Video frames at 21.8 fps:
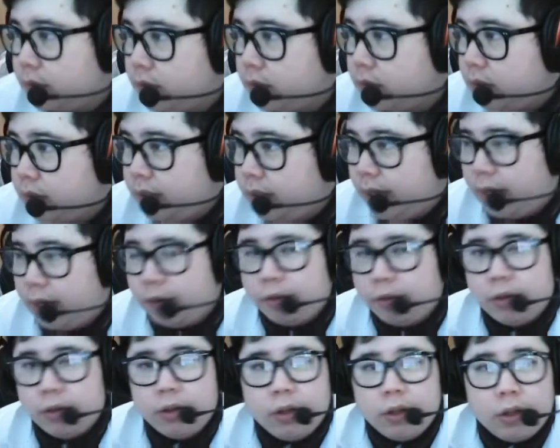Now,
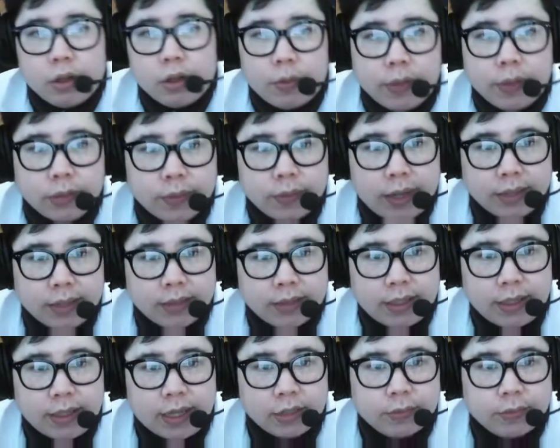the reason why I say
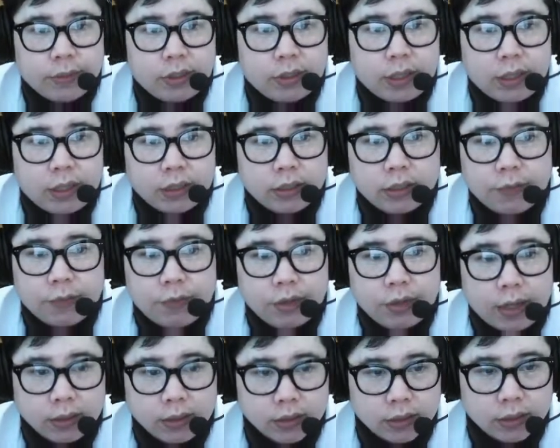that is because if you
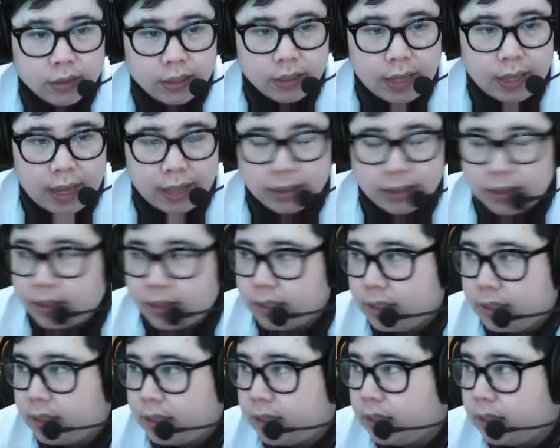guys look at
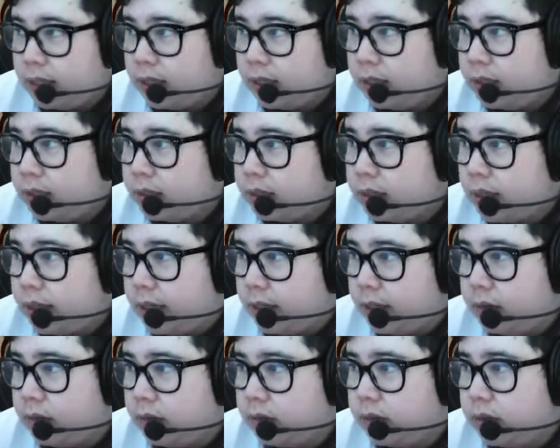the
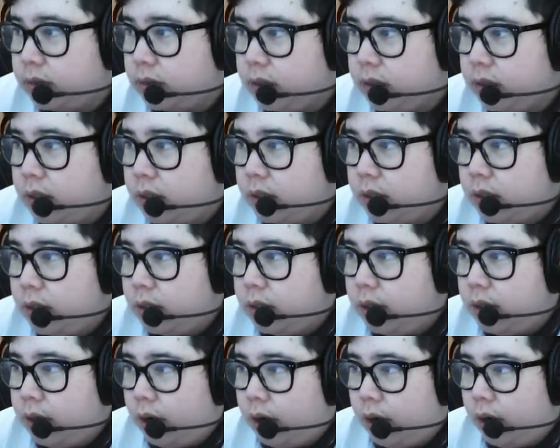settings,
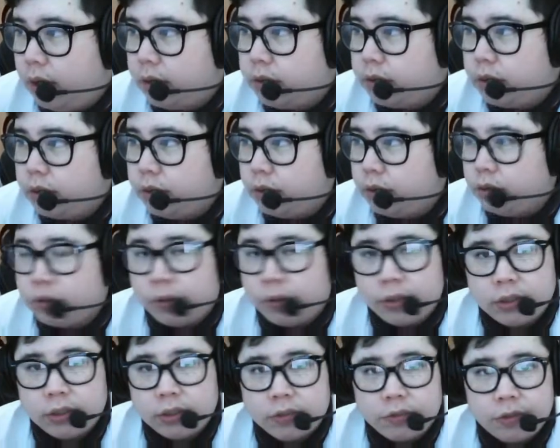there are two
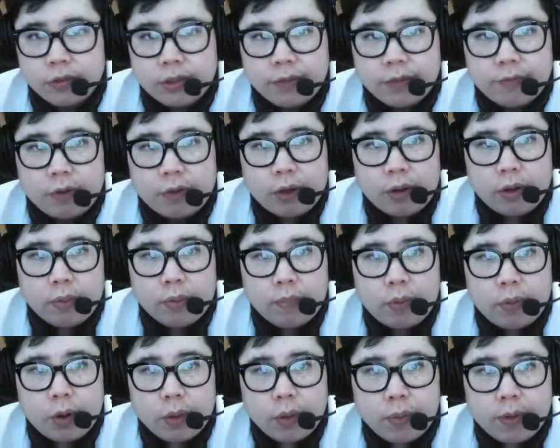choices for default
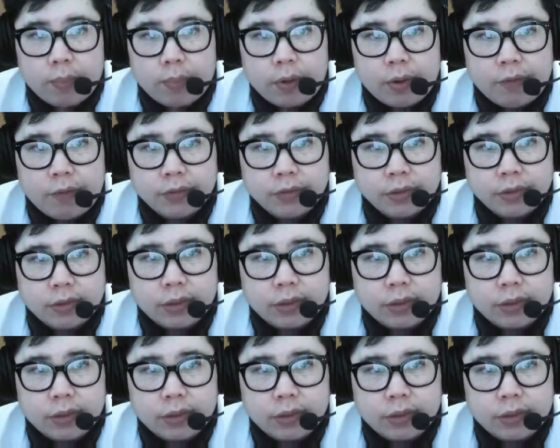Pokemon preferences.